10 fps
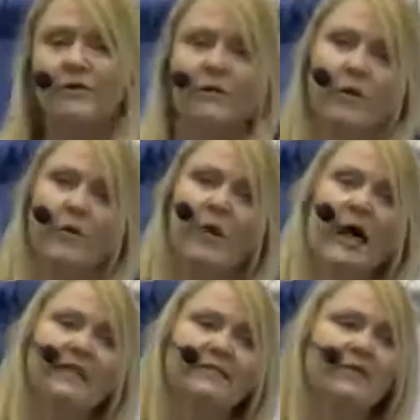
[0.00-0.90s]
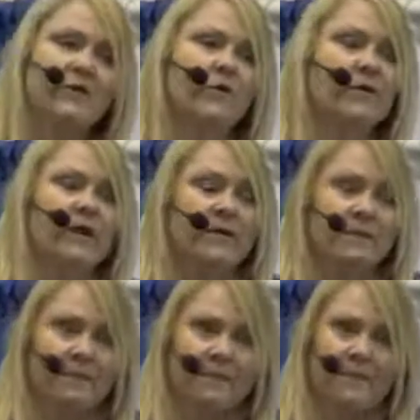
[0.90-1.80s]
You know, and so
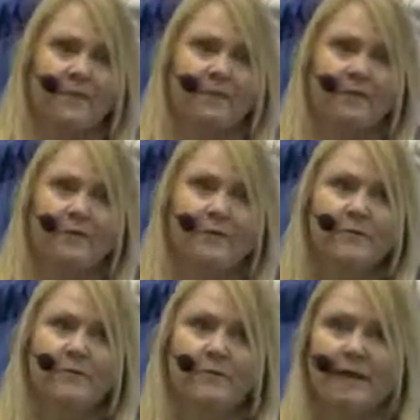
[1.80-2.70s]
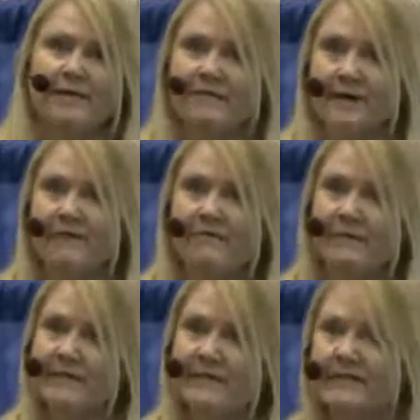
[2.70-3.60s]
for myself
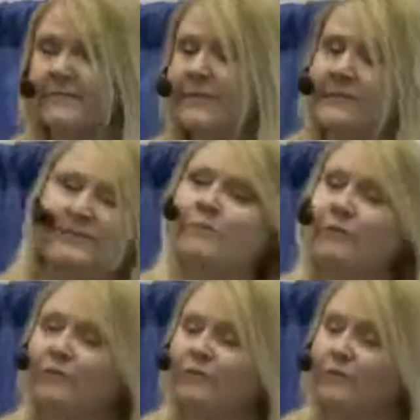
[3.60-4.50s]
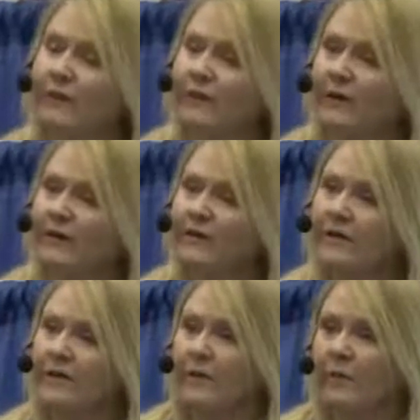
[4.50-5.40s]
and my siblings to move forward,
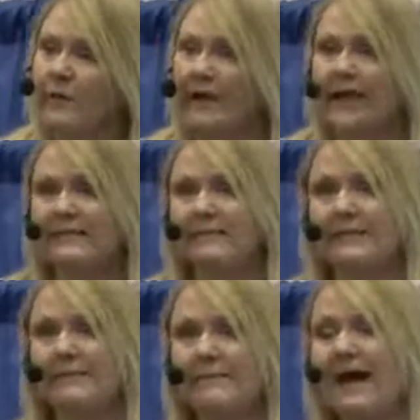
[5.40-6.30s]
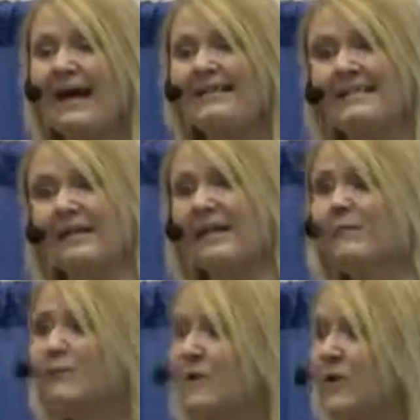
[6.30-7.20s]
we had to get past that.
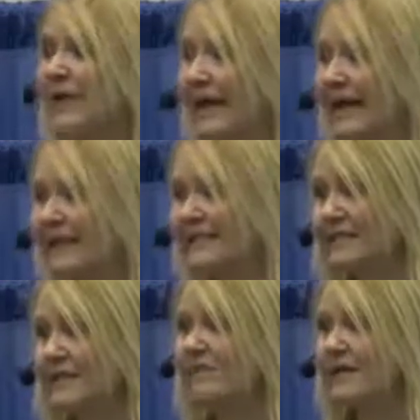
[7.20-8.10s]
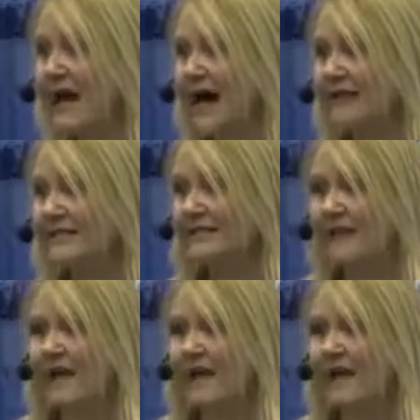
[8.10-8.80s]
It was okay to do that.